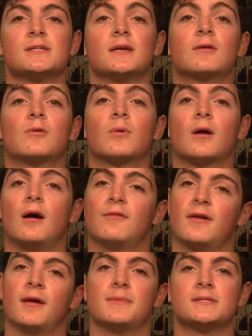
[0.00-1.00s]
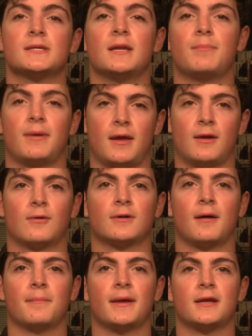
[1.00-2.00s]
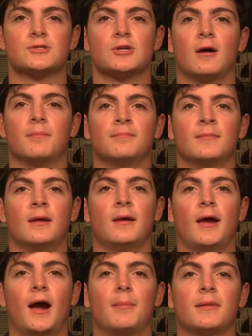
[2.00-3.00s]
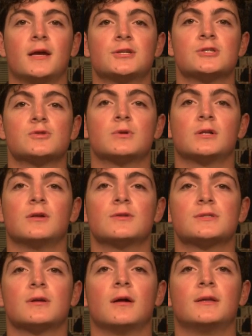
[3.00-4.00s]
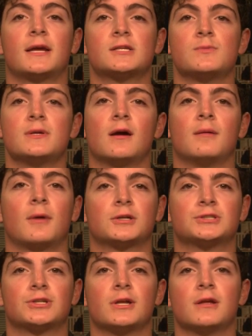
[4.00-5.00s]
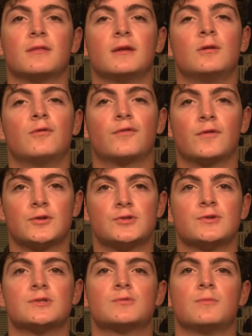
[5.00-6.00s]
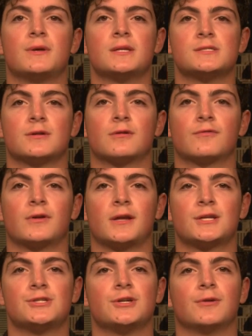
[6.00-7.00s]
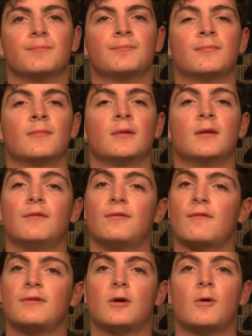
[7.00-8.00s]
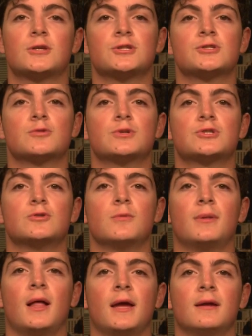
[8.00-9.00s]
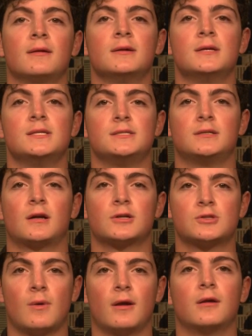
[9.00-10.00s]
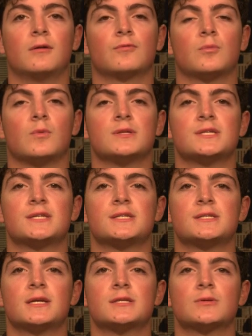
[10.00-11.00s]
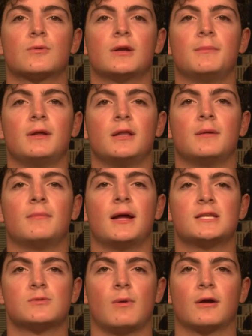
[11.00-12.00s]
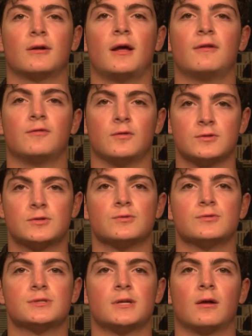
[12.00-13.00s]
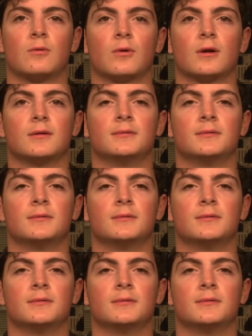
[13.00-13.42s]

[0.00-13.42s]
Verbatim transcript: aide or work off-campus in a paying or non-paying job. Applications will close next week on March 30th and no further students will be considered for next year. If you have any questions or wish to apply, see Dr. Swigert in room 166 or email him at swigert at fultonschools.org.